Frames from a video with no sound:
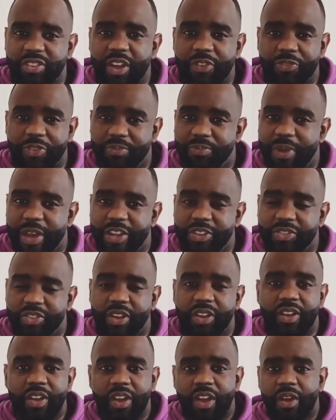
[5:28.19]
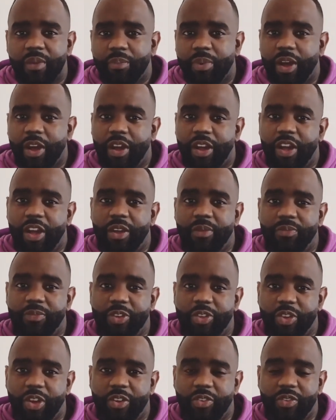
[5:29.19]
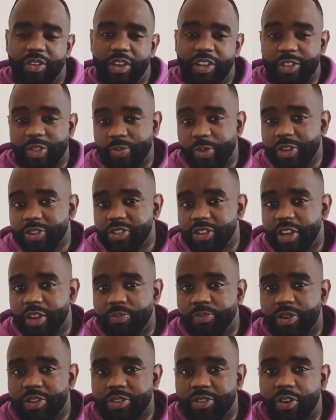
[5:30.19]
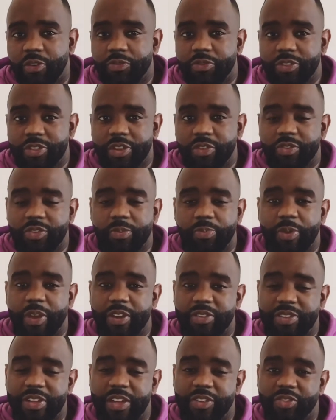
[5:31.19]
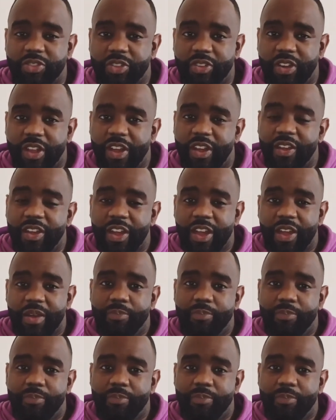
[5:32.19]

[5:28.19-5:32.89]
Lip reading: Nothing major, but you know, especially at the press conference, there was a bit of tension there.